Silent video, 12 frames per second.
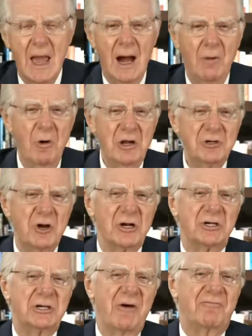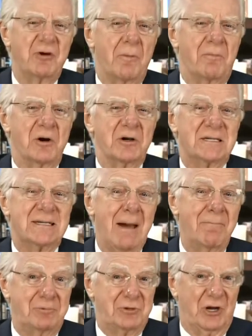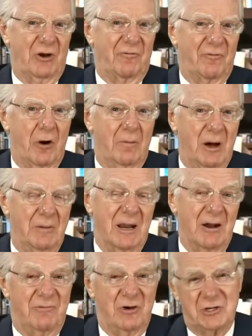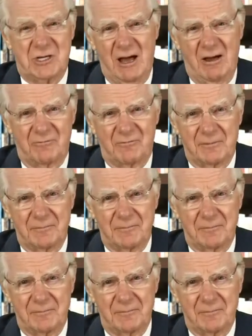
I want you to shift your perception for a moment of yourself.